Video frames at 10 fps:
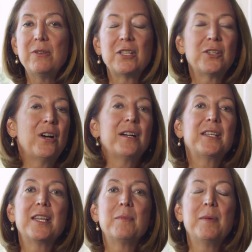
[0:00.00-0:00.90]
you can talk
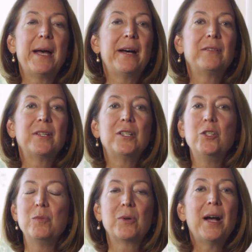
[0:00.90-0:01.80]
to them about
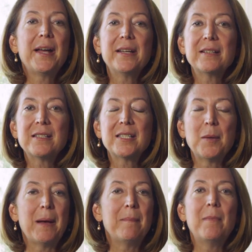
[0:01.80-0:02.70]
new products,
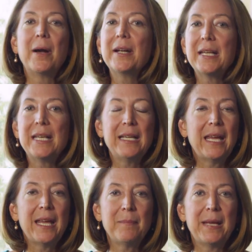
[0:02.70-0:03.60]
about marketing
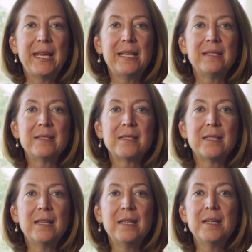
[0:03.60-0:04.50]

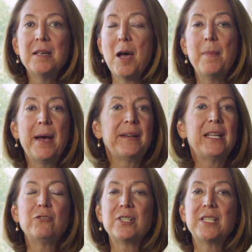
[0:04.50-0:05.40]
campaigns, about
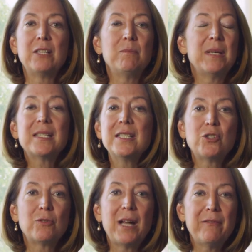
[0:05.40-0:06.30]
interesting
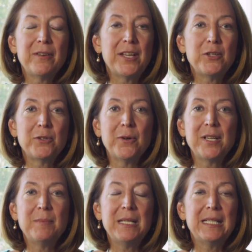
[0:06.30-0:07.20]
business travel that you're
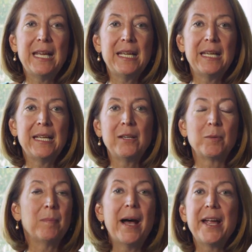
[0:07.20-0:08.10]
going to be taking,
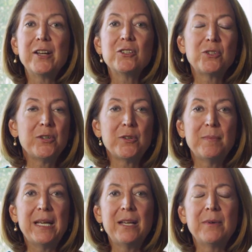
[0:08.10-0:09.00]
or buyers who you're
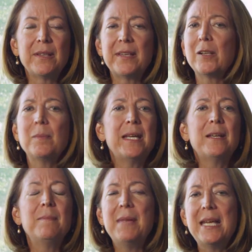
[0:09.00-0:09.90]
meeting with. It'll be
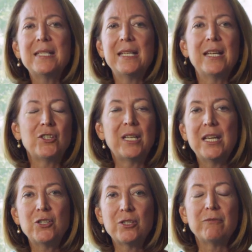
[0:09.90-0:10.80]
an amazing
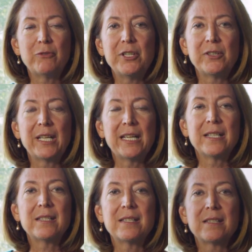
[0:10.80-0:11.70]
education for your
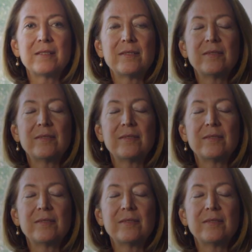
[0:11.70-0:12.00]
kids.